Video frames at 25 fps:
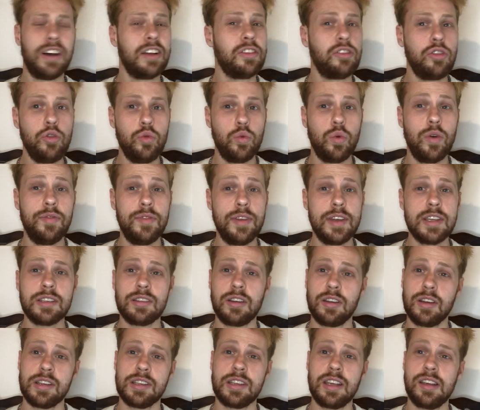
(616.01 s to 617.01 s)
I do want this,
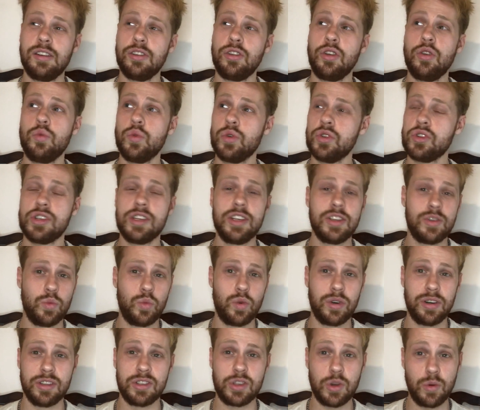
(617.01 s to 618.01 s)
like I say, I do want season
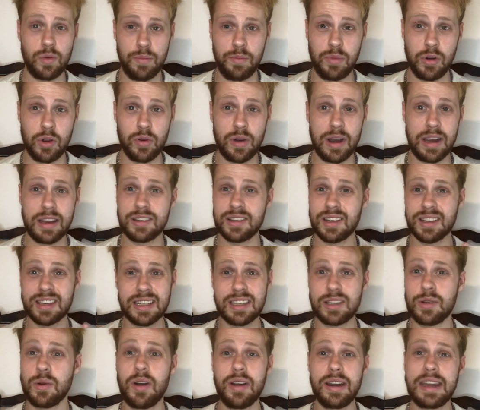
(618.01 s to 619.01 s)
1 and 2 on Blu-ray because I
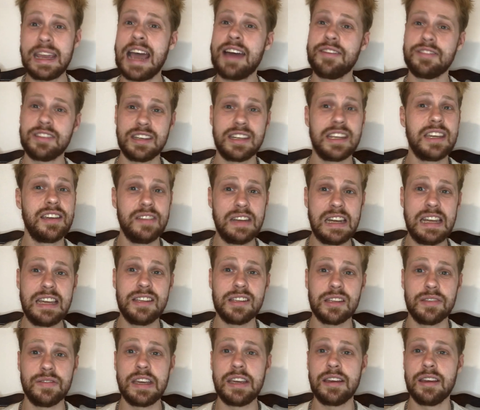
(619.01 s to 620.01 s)
still only have the
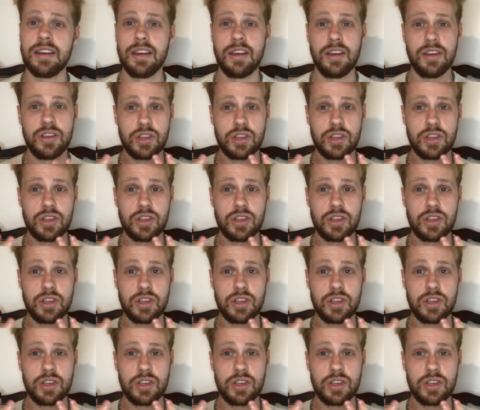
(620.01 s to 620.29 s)
DVDs of it.